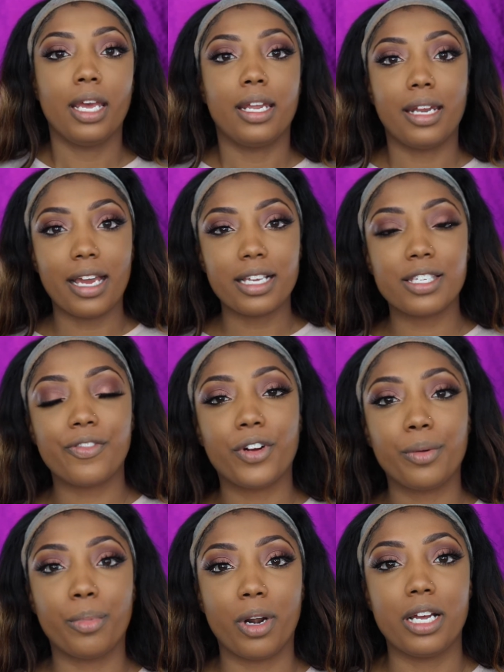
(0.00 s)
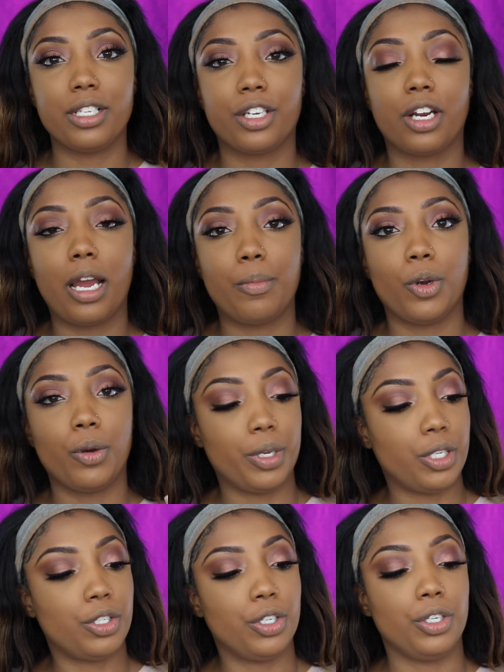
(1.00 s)
Next, for bronzer, I'm
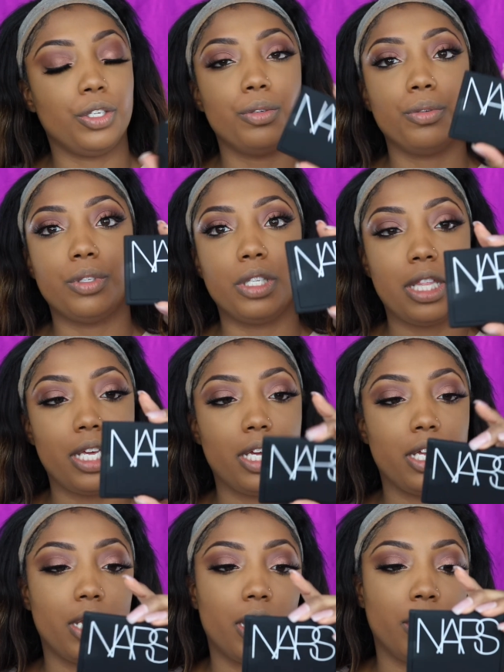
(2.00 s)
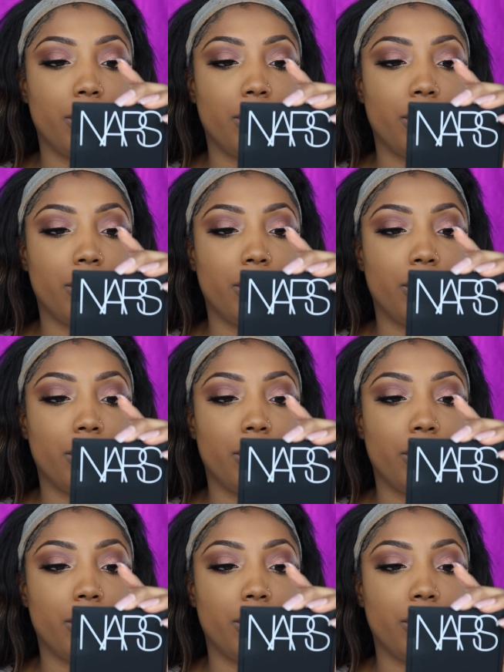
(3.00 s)
going to use the